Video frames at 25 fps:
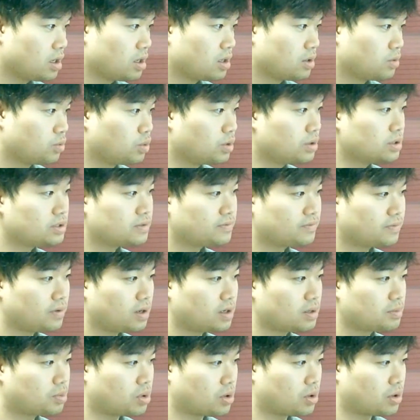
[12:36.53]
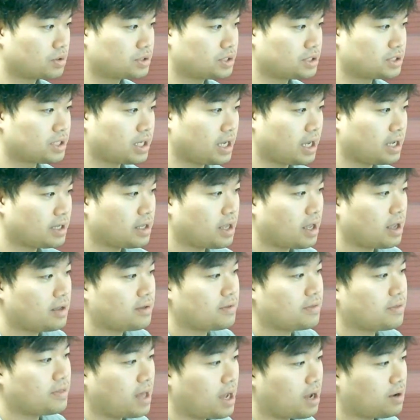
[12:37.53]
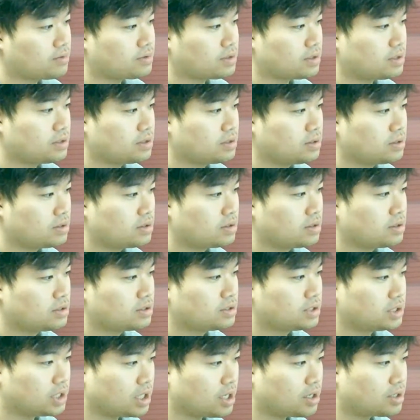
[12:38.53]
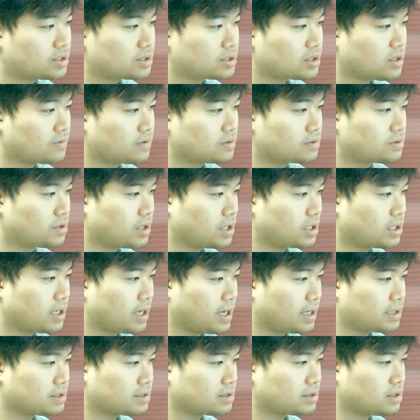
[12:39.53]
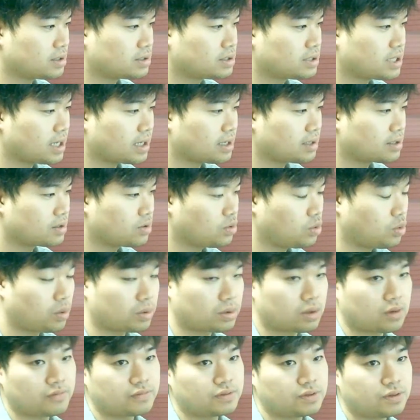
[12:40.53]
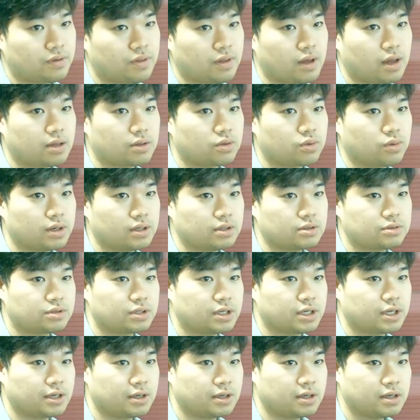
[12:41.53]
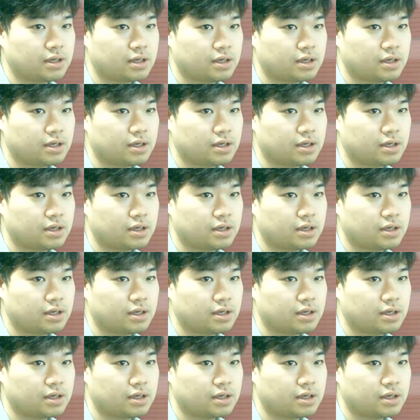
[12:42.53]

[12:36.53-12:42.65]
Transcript: Wood's fund purchased 88,000 shares of the trade desk in the second quarter of 2023.